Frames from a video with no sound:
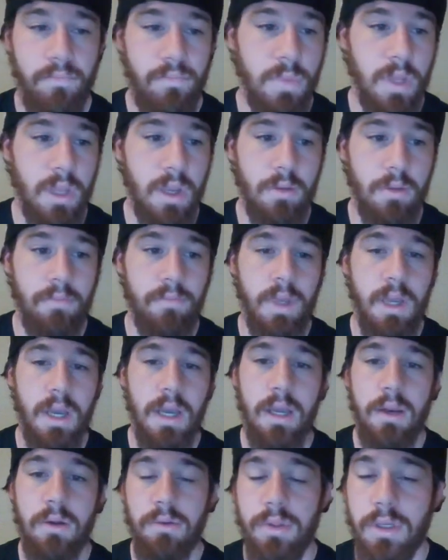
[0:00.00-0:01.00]
No,
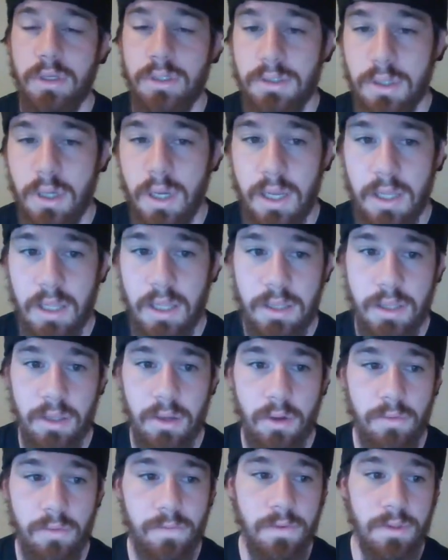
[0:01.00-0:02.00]
I don't think so. I like
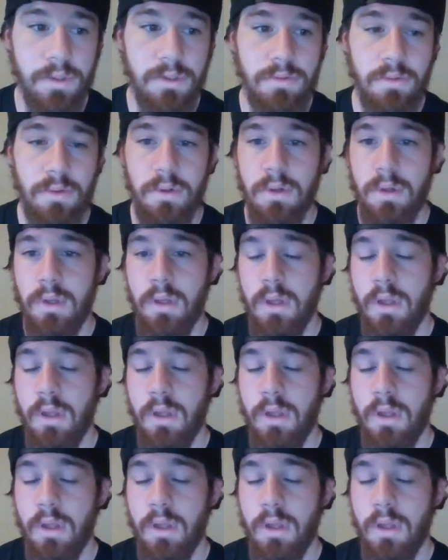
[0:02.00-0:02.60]
the over in this one.